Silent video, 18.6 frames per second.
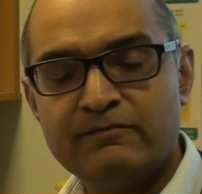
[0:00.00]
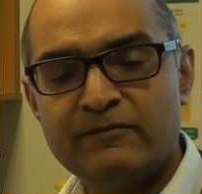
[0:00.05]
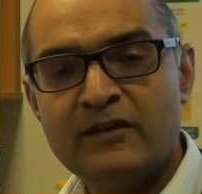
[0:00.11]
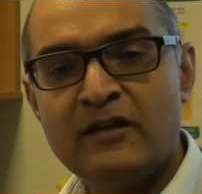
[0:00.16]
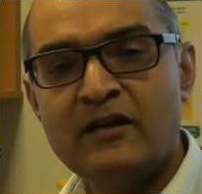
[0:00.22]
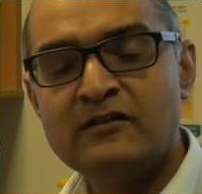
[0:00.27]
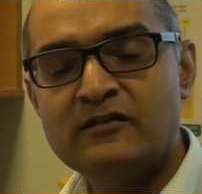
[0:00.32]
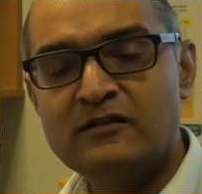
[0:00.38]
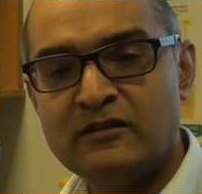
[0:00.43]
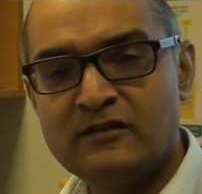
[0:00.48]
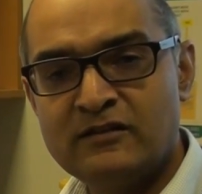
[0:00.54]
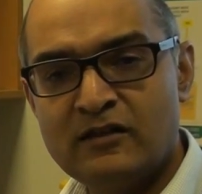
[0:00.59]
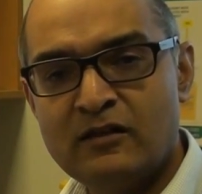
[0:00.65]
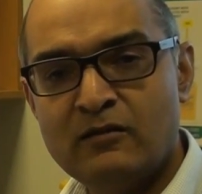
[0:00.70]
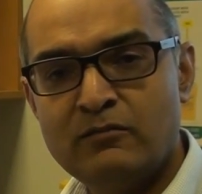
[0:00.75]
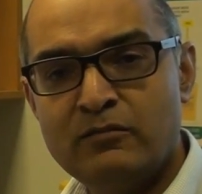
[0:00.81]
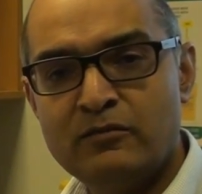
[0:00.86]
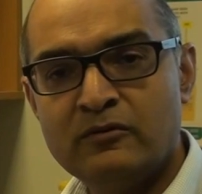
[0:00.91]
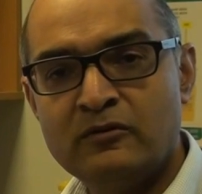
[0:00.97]
There's an
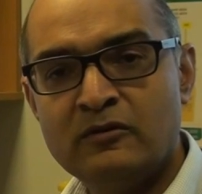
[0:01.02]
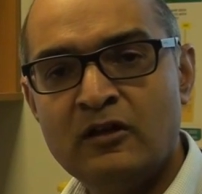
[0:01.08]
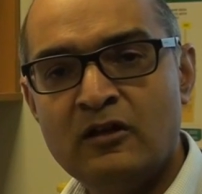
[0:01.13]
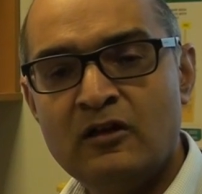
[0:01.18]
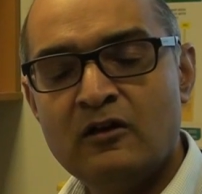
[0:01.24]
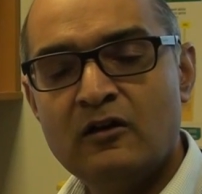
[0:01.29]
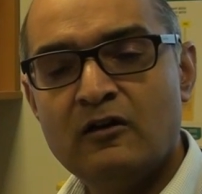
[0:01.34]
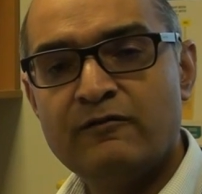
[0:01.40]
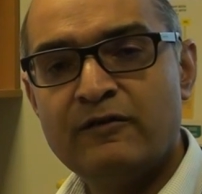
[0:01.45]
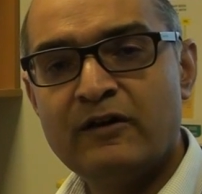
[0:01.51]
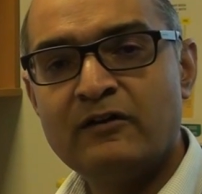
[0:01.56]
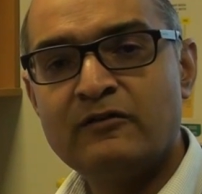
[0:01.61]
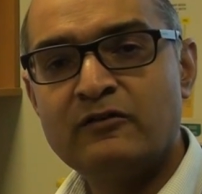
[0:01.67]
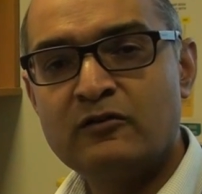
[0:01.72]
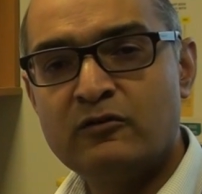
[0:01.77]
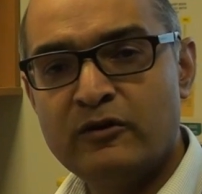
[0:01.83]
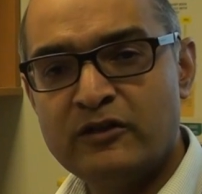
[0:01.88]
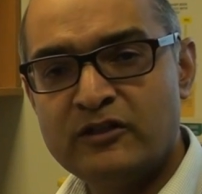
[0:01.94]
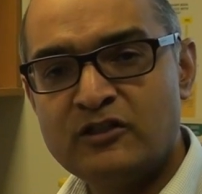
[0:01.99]
example of how the
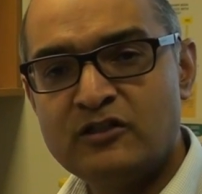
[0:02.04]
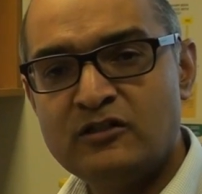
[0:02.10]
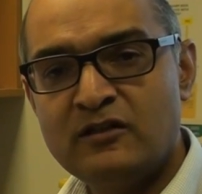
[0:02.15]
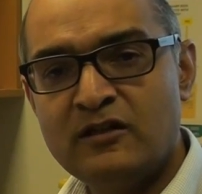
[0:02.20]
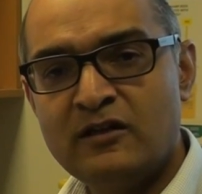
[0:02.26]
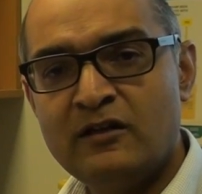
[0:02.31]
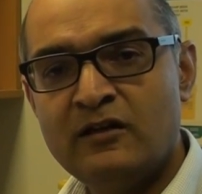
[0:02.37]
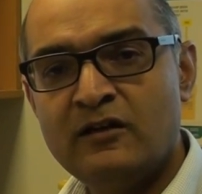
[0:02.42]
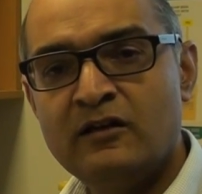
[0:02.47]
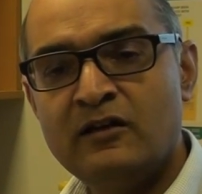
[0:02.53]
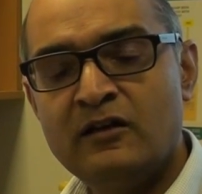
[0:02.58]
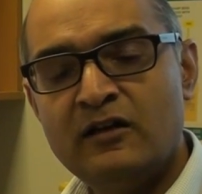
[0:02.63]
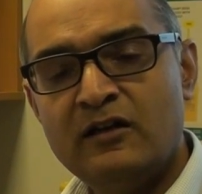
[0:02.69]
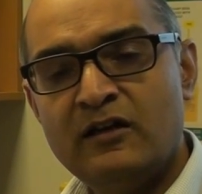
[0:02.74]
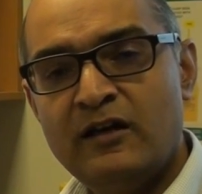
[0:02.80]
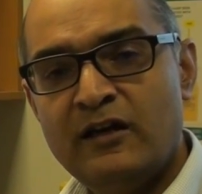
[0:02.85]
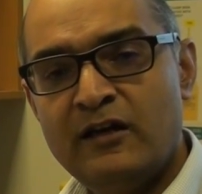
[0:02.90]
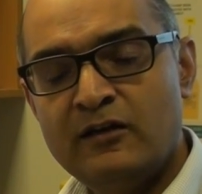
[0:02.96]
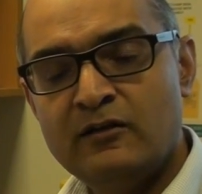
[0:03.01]
questionnaire
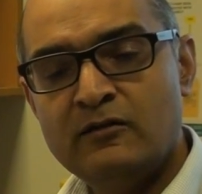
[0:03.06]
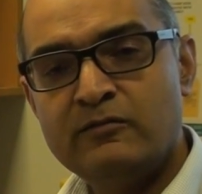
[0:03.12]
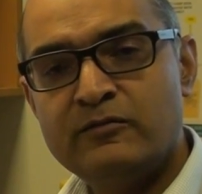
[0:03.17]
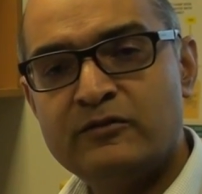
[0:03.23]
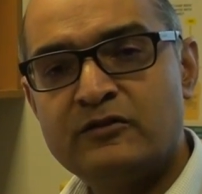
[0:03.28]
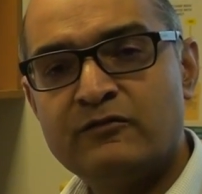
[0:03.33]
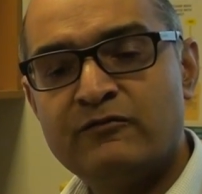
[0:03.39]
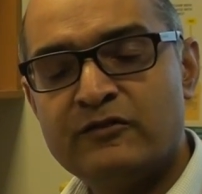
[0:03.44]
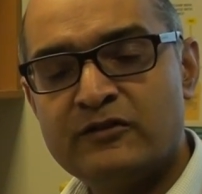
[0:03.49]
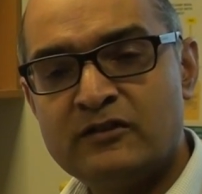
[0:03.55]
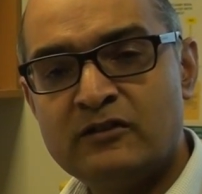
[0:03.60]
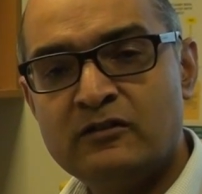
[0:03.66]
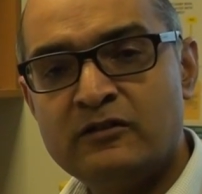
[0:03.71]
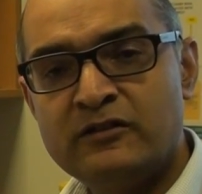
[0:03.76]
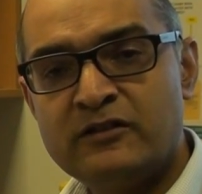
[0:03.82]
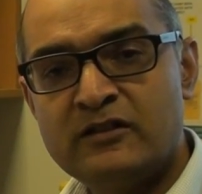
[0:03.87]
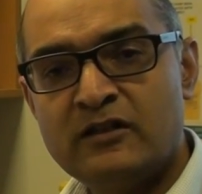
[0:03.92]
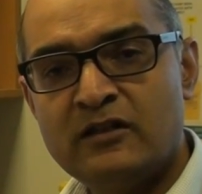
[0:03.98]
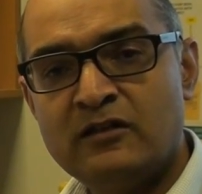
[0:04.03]
helps to
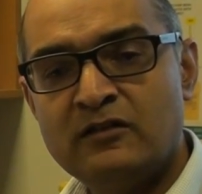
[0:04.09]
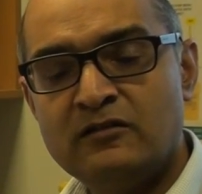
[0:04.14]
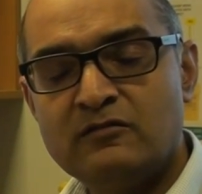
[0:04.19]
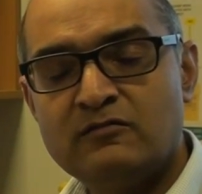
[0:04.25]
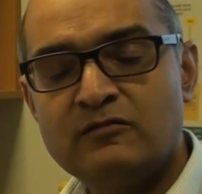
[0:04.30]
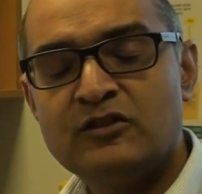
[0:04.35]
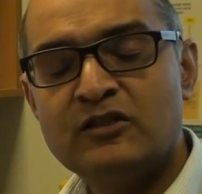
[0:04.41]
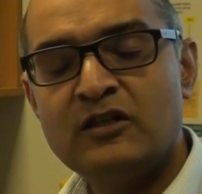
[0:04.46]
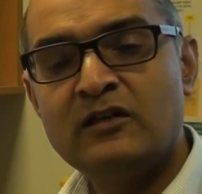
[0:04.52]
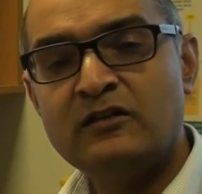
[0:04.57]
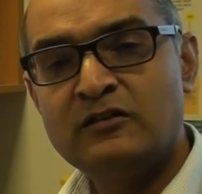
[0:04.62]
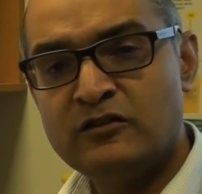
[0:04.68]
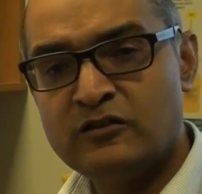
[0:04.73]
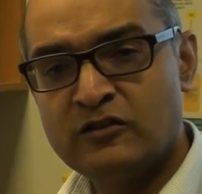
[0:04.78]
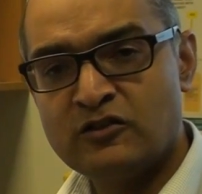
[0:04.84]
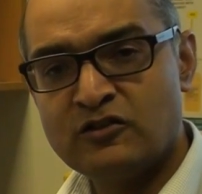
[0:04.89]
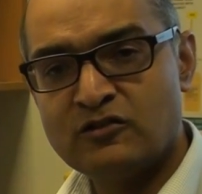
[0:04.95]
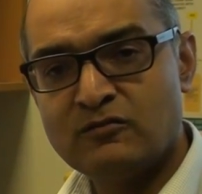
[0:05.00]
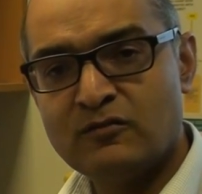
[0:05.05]
facilitate shared
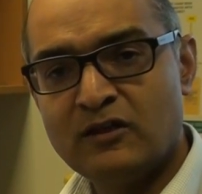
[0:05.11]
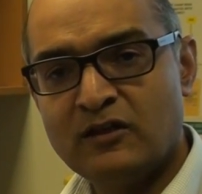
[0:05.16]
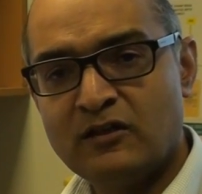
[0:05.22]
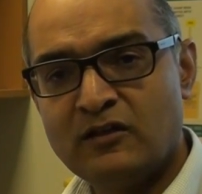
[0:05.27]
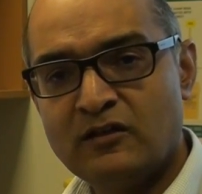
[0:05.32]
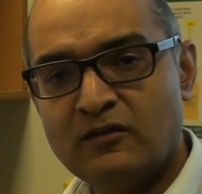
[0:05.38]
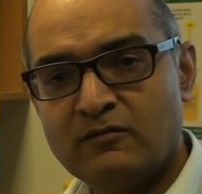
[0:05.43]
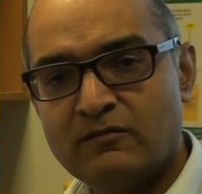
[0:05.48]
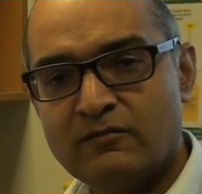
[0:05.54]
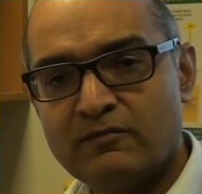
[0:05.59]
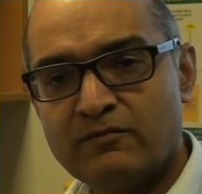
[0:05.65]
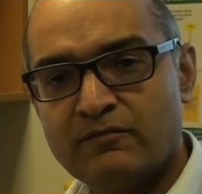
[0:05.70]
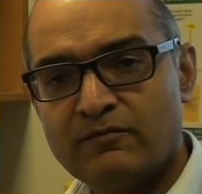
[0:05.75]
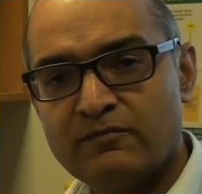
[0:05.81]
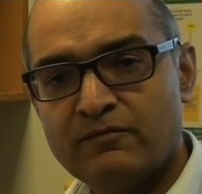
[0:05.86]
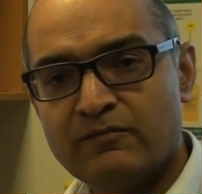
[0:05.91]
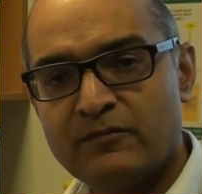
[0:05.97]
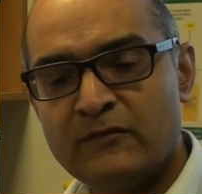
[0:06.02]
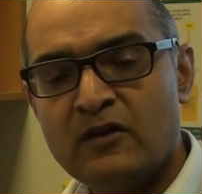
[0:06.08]
decision making.
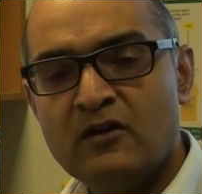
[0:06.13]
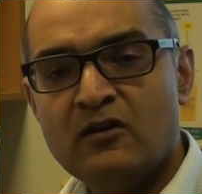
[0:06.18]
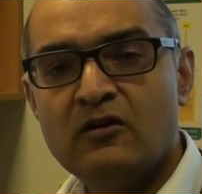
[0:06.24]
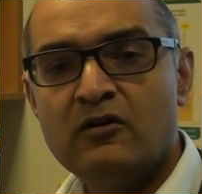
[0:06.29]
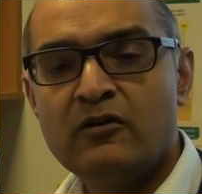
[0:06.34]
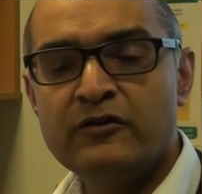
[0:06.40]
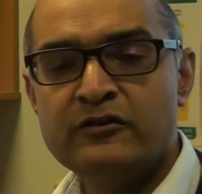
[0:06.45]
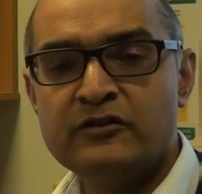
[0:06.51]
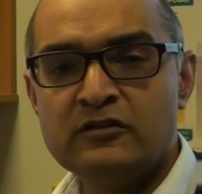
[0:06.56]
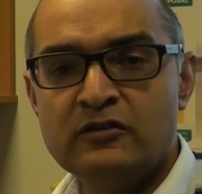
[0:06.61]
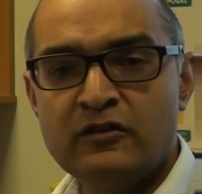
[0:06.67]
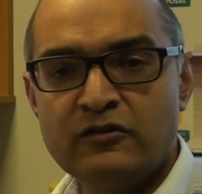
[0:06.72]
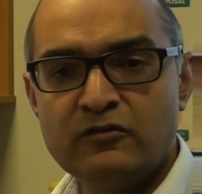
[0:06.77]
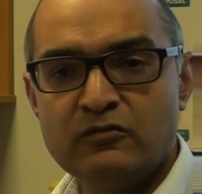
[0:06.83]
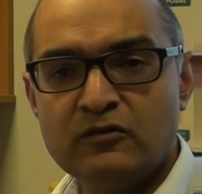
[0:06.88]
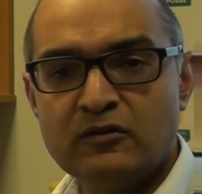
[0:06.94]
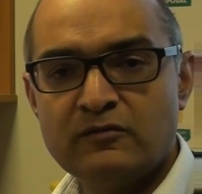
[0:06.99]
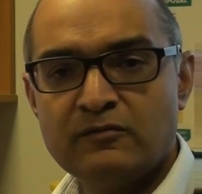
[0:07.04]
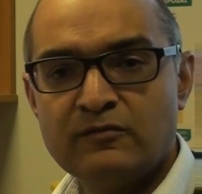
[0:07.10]
Or there's another
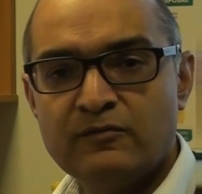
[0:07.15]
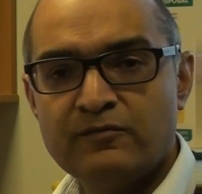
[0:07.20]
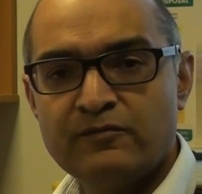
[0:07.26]
one.